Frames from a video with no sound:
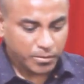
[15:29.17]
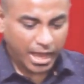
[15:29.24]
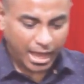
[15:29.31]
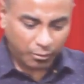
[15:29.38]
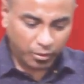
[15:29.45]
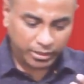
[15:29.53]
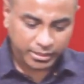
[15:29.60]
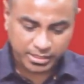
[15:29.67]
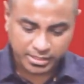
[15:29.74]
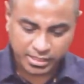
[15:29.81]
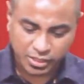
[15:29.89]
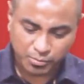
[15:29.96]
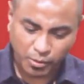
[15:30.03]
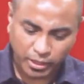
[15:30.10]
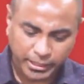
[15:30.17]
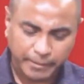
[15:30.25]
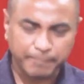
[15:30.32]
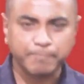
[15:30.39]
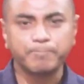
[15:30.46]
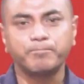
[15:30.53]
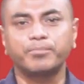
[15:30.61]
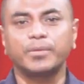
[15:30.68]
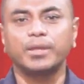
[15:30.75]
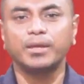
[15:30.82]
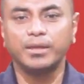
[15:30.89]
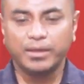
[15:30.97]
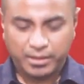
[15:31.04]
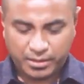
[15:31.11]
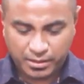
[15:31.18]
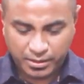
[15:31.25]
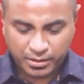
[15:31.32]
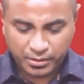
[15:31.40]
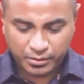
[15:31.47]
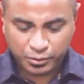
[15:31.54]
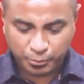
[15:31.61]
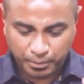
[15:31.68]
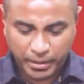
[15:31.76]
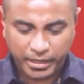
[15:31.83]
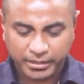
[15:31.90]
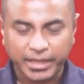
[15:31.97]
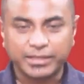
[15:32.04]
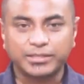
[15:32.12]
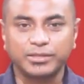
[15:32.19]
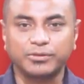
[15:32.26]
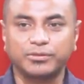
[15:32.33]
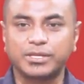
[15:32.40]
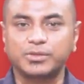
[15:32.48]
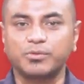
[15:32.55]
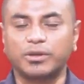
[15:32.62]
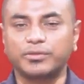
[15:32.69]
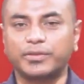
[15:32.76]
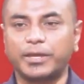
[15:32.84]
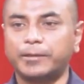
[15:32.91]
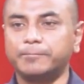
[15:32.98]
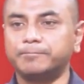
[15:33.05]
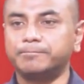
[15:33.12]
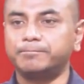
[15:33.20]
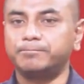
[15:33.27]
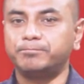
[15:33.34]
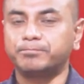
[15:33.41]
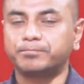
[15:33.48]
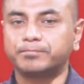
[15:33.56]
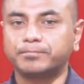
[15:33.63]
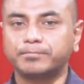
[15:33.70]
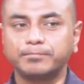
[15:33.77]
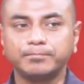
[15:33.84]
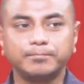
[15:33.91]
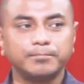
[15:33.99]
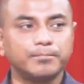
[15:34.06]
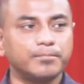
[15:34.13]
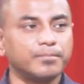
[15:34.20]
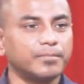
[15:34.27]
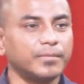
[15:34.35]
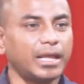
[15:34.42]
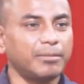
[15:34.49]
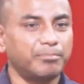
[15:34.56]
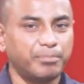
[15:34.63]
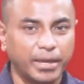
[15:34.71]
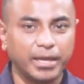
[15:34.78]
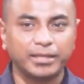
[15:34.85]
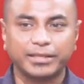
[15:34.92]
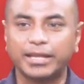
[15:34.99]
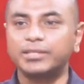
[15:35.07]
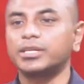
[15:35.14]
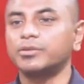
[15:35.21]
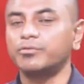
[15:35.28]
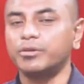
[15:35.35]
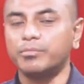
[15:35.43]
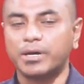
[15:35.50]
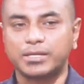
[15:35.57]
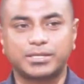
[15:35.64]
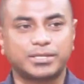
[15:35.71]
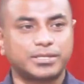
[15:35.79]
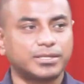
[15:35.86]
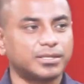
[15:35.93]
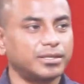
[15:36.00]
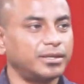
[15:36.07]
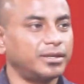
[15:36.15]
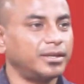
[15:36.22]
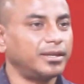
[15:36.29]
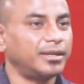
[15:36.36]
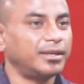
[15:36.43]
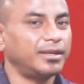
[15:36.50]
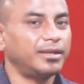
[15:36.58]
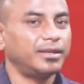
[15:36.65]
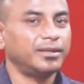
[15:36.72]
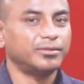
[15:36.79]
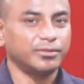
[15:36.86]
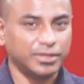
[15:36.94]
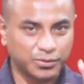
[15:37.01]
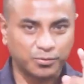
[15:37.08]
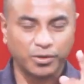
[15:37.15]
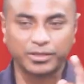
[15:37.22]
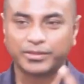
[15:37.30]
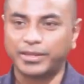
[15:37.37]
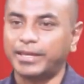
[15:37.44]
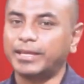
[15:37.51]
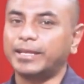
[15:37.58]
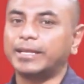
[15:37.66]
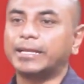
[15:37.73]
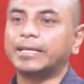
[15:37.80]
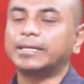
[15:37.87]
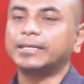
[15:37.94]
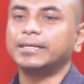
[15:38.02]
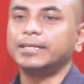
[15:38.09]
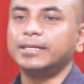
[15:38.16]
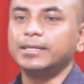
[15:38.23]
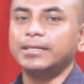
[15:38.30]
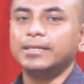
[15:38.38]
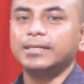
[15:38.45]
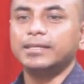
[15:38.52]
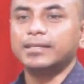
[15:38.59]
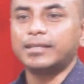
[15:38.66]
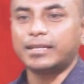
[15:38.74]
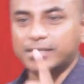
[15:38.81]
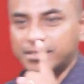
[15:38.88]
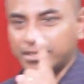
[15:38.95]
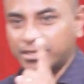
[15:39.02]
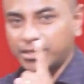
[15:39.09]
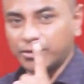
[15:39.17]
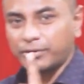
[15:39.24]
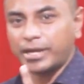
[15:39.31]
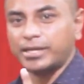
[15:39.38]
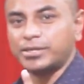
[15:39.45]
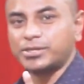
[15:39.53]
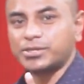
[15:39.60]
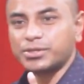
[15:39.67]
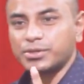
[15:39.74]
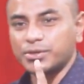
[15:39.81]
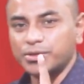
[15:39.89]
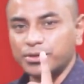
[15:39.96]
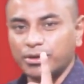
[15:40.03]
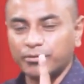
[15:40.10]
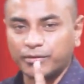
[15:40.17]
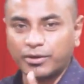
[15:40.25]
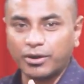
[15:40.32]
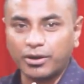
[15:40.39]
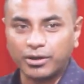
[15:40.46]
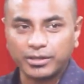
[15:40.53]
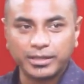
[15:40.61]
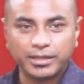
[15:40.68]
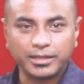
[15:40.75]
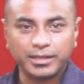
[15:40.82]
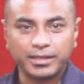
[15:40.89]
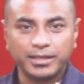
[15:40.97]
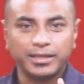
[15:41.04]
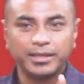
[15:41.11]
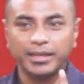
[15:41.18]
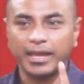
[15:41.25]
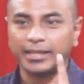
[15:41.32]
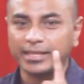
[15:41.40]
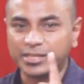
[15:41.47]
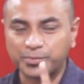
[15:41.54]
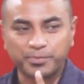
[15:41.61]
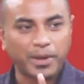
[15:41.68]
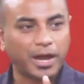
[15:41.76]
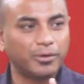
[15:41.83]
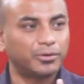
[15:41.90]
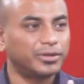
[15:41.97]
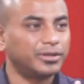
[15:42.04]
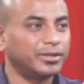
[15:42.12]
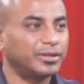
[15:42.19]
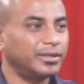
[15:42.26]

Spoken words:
I want us this morning to pay attention to this one thing. And pay attention we must to this one thing. That is the grace of God and its power